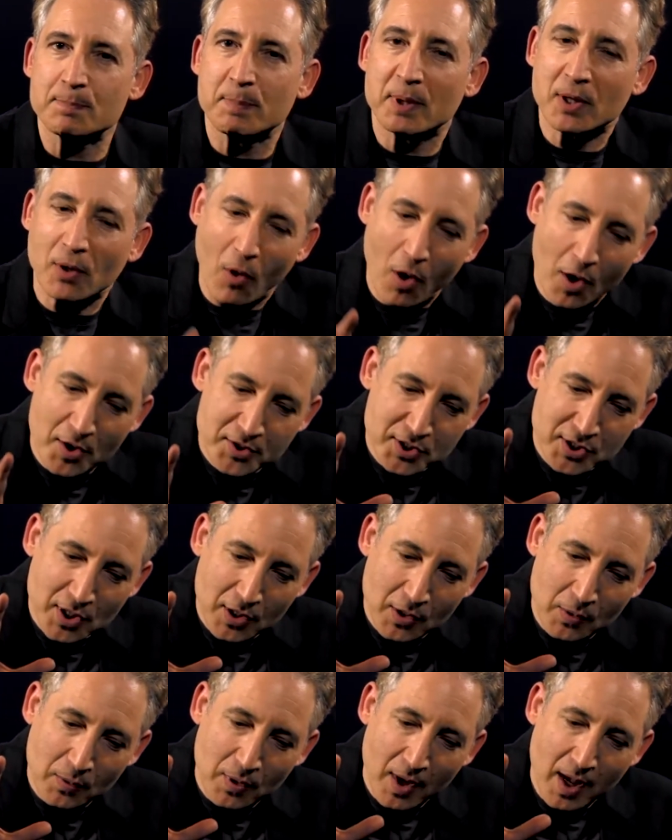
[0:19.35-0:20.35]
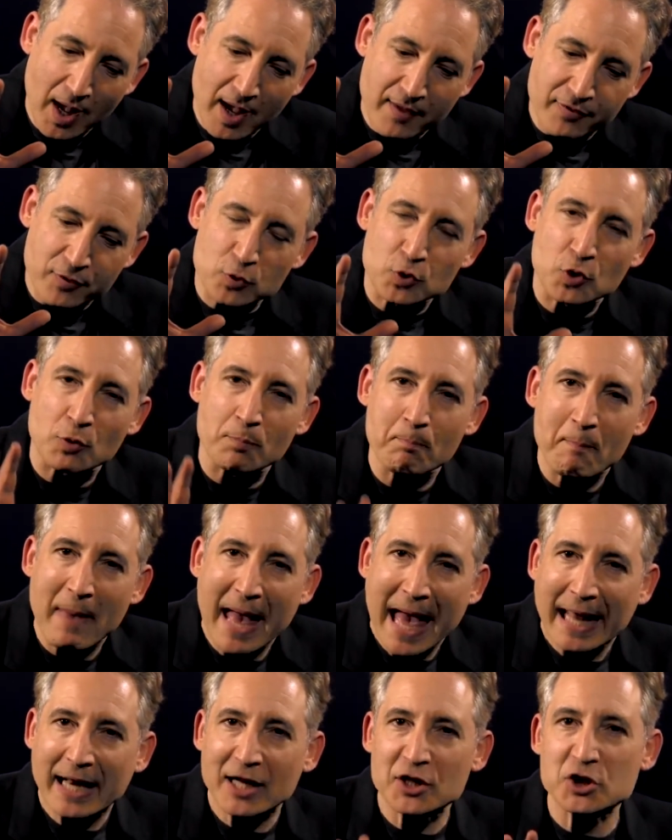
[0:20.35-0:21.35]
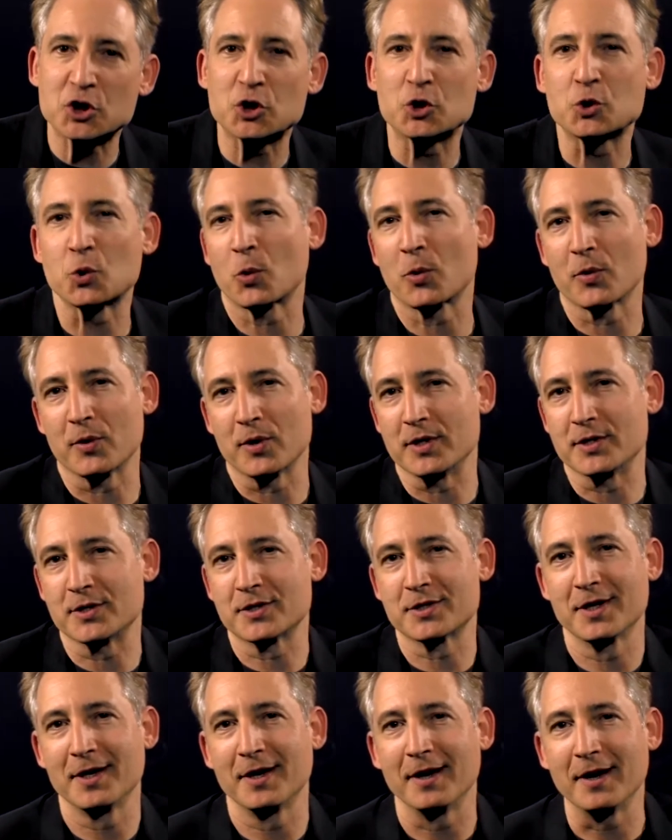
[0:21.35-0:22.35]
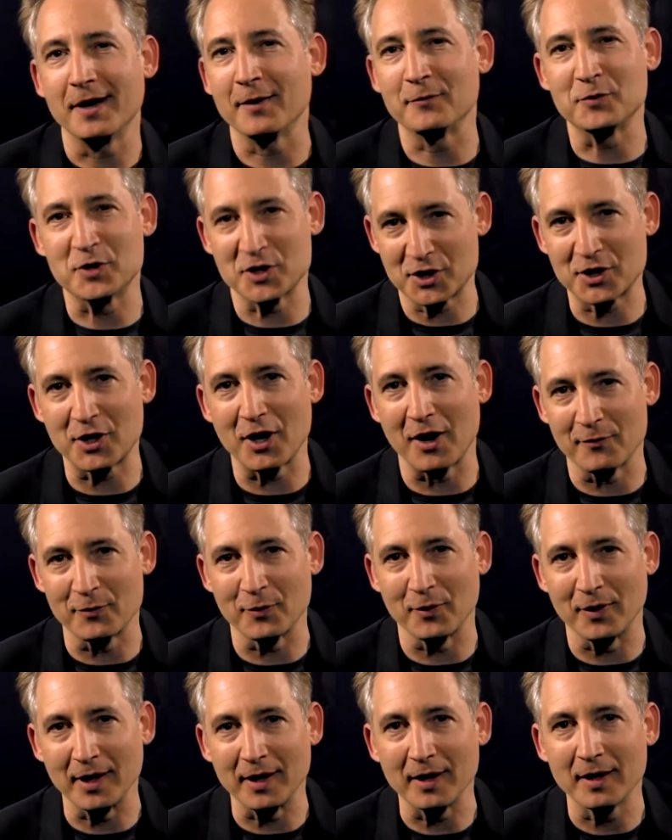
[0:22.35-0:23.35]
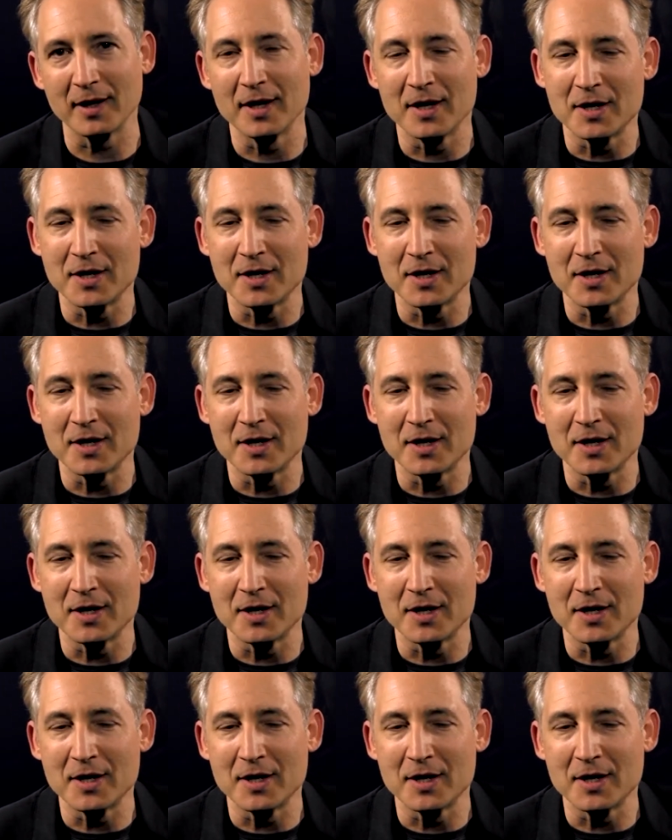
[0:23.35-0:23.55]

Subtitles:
but also the dramatic stories of discovery.